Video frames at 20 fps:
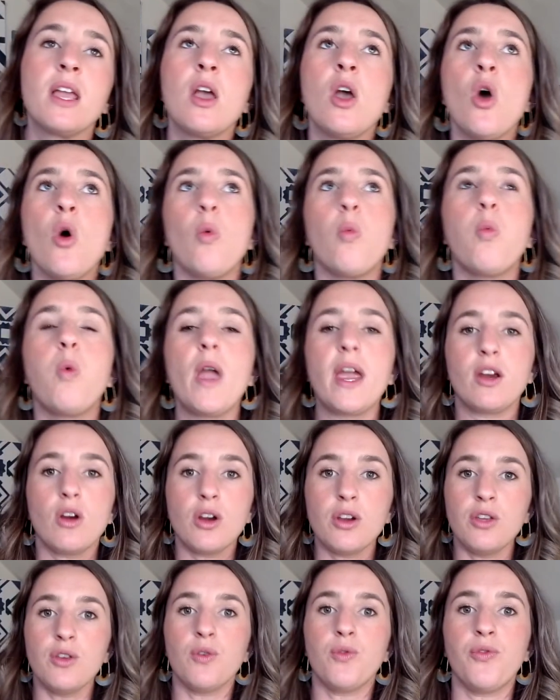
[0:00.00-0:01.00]
where are
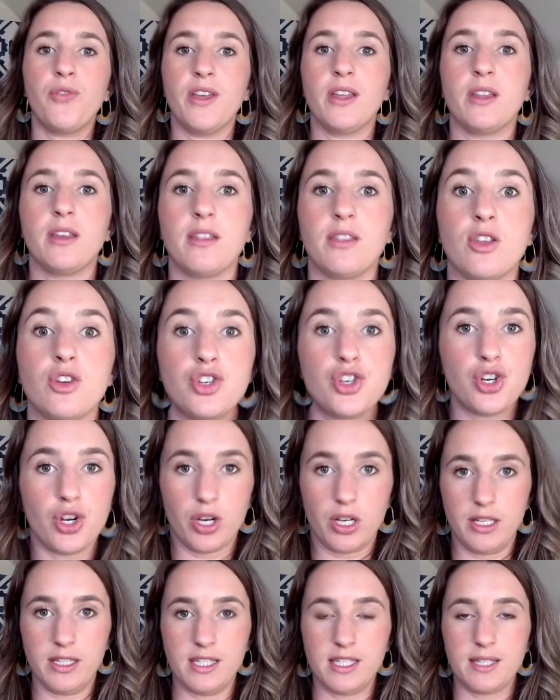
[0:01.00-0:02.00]
you feeling the
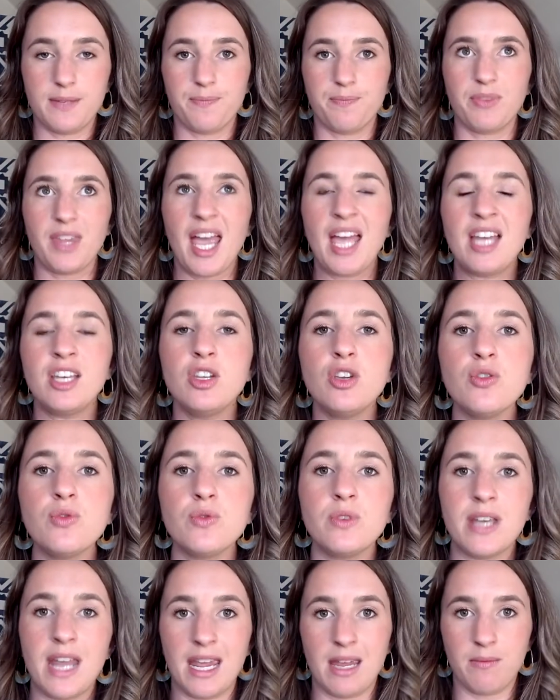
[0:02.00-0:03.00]
shoulds? Can you
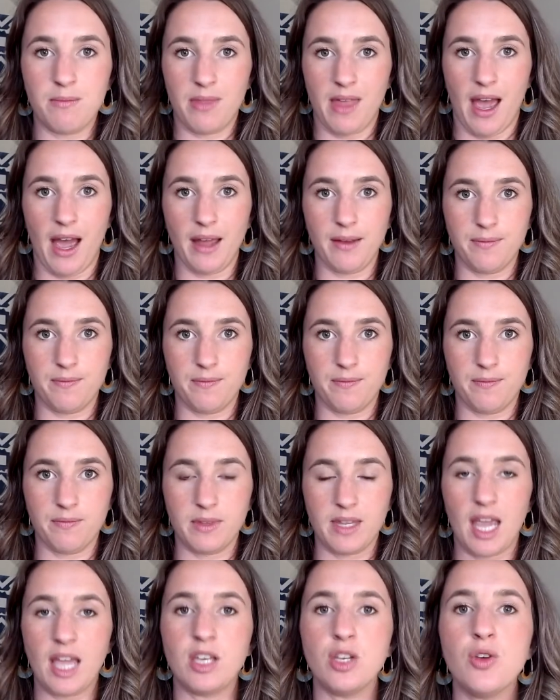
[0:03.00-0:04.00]
name that?
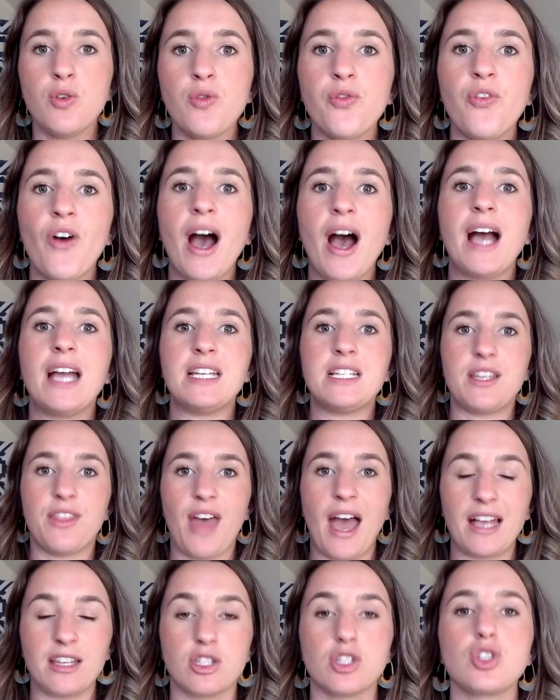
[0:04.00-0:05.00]
Can you find
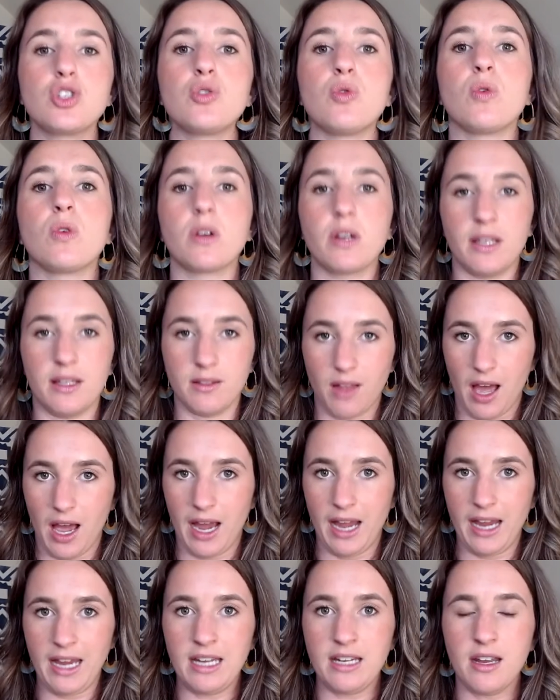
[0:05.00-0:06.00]
that
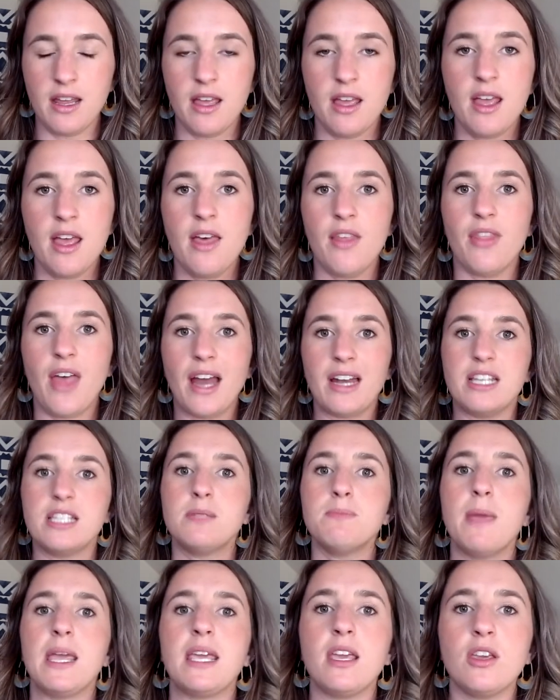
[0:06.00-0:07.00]
storyline that is
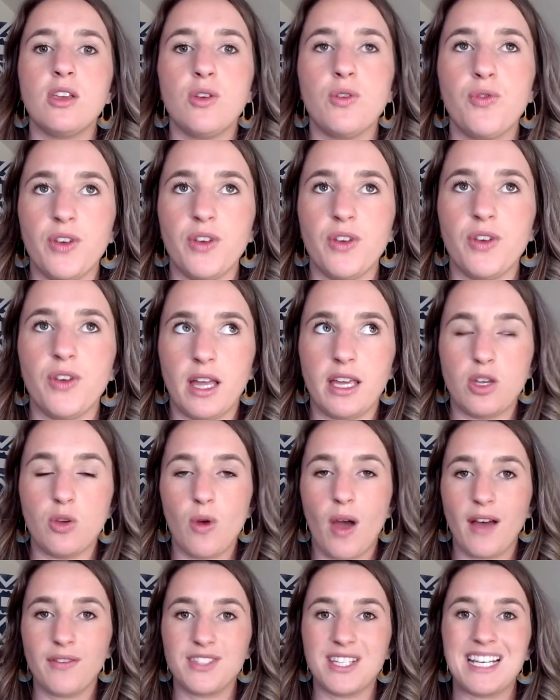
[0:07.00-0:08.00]
making you feel like you
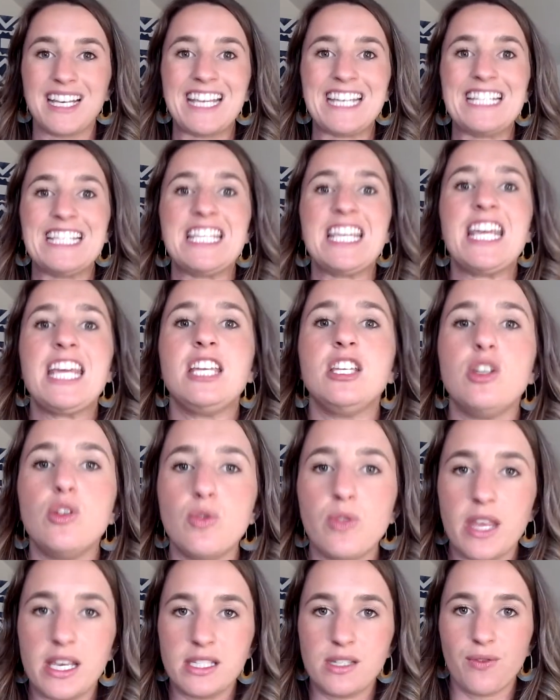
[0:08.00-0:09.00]
have to continue
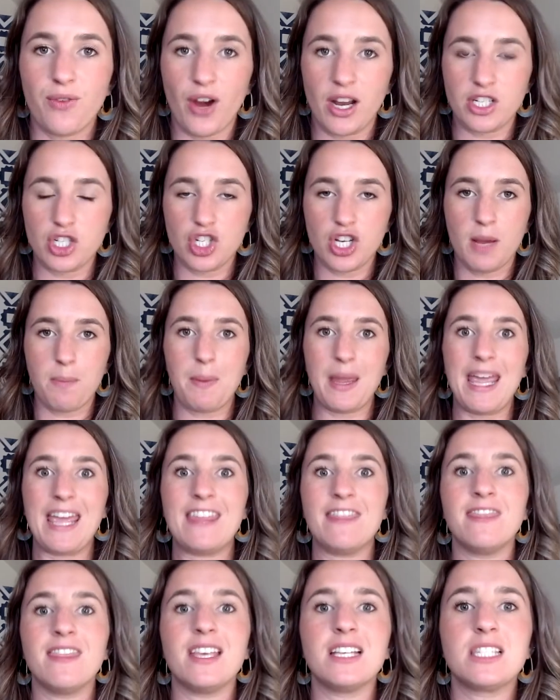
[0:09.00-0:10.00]
this friendship
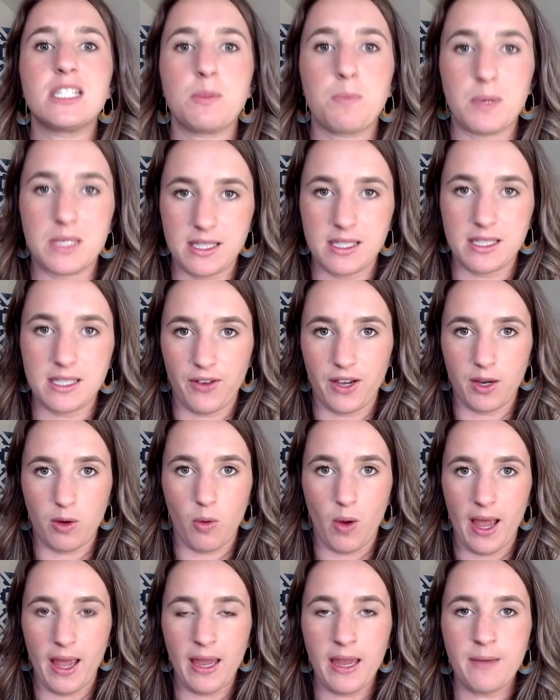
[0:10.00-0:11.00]
in this specific
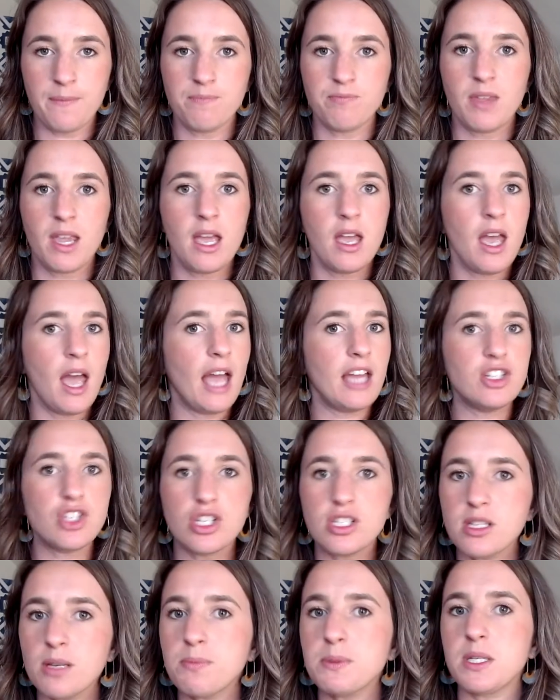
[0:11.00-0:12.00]
way? And
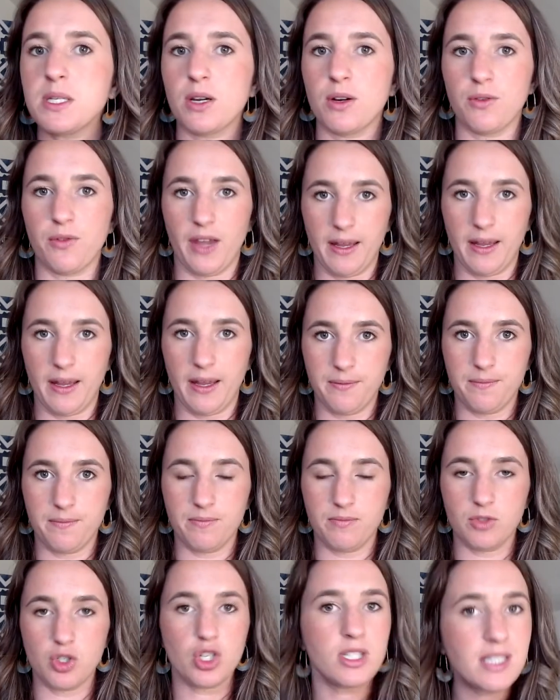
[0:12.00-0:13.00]
just observe it.
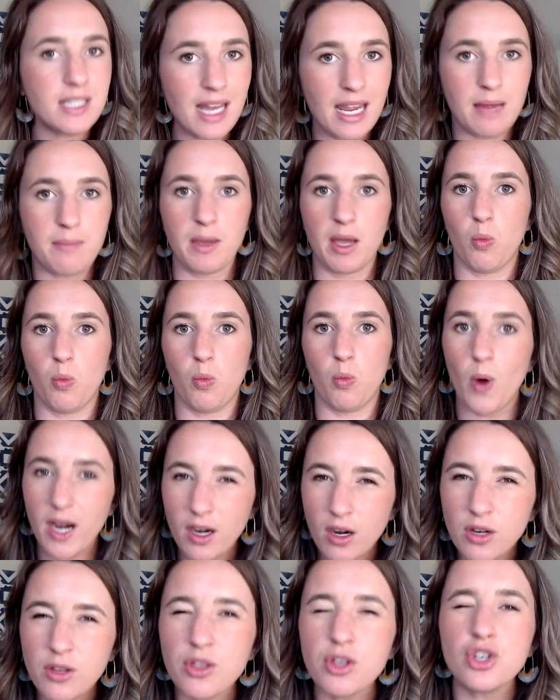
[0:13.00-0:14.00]
Just name it.
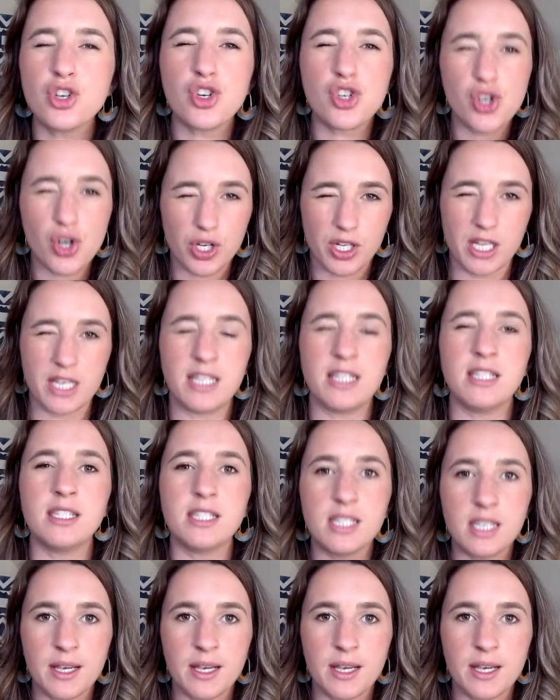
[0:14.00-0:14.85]
Where are the shoulds